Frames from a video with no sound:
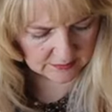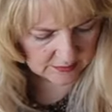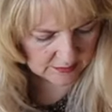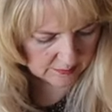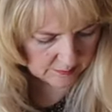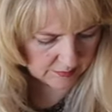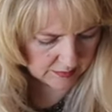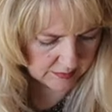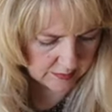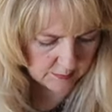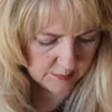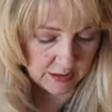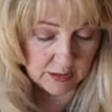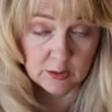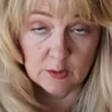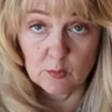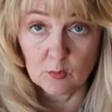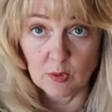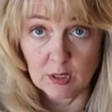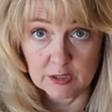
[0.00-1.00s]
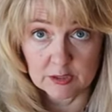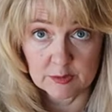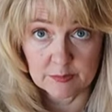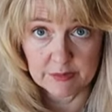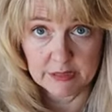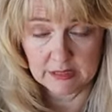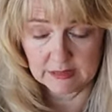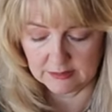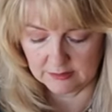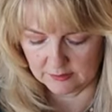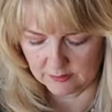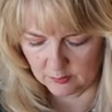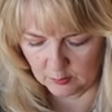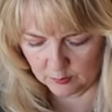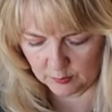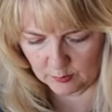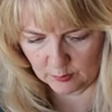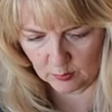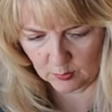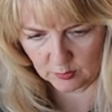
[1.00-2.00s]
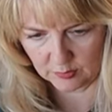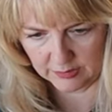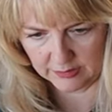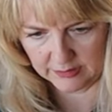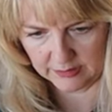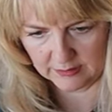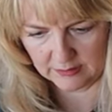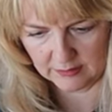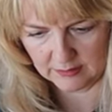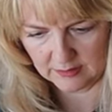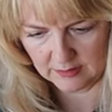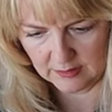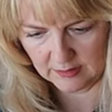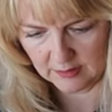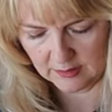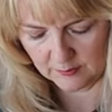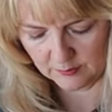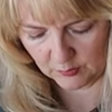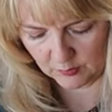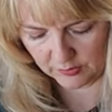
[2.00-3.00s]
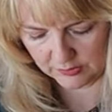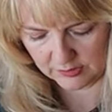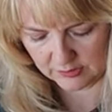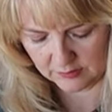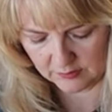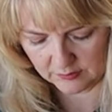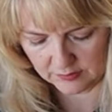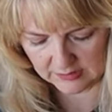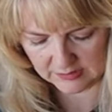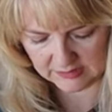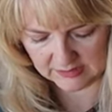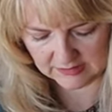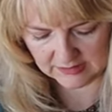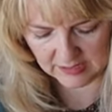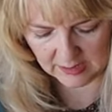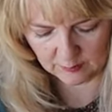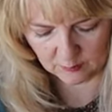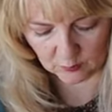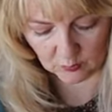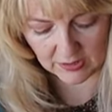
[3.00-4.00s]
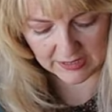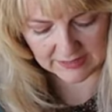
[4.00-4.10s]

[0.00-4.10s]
on. I'm not gonna make you watch me because it's super boring. I'm going to do the same,